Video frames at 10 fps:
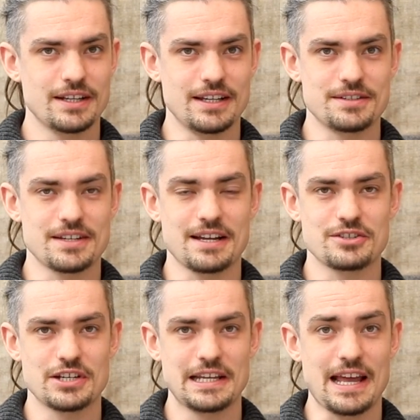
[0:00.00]
It's
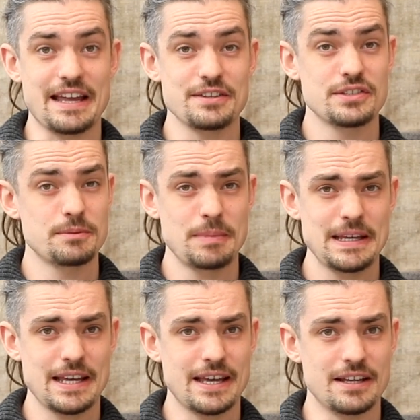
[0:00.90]
actually a
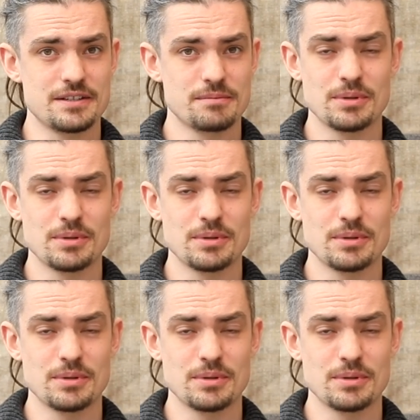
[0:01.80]
spearhead,